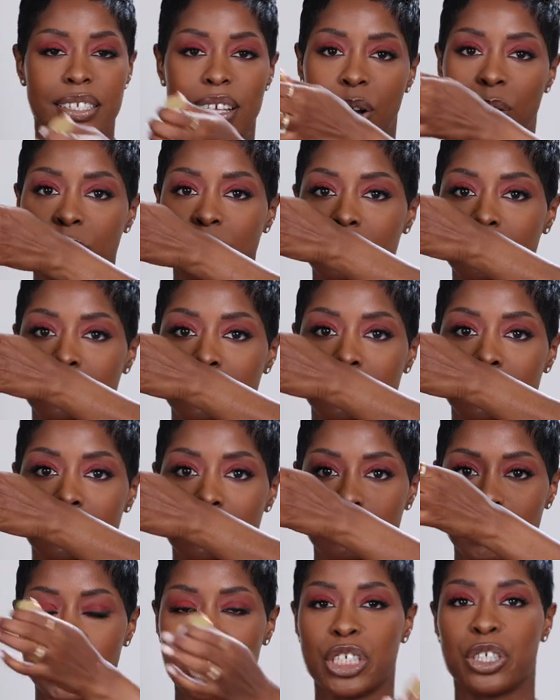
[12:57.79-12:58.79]
So,
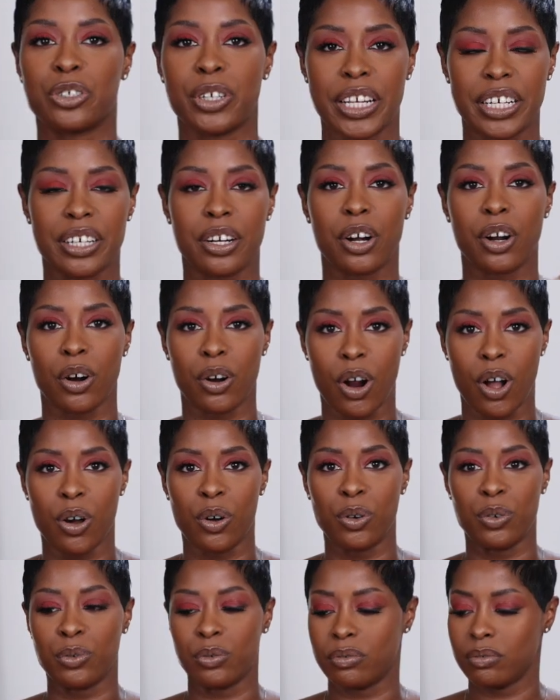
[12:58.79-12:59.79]
but she created her
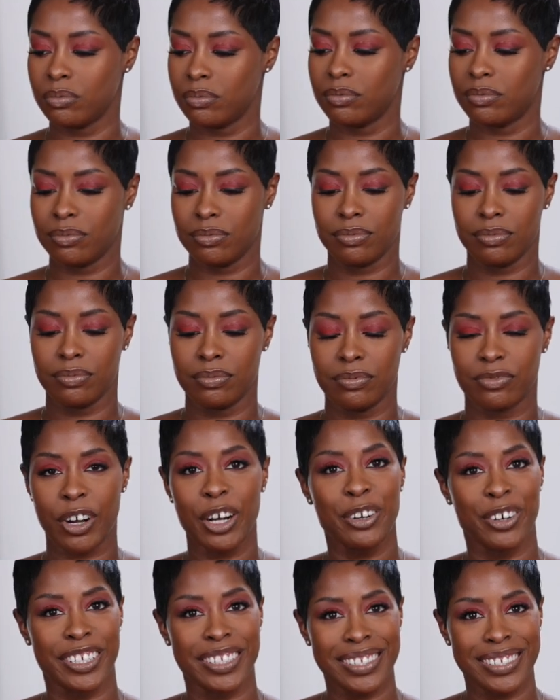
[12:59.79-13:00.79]
own
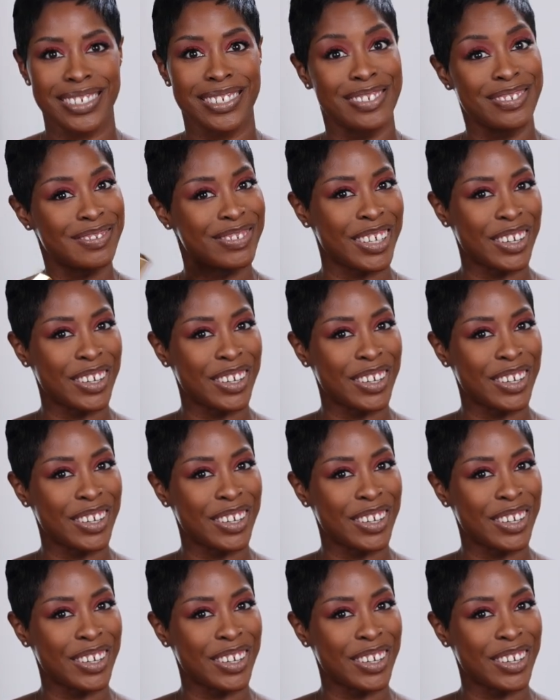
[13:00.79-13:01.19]
fragrance.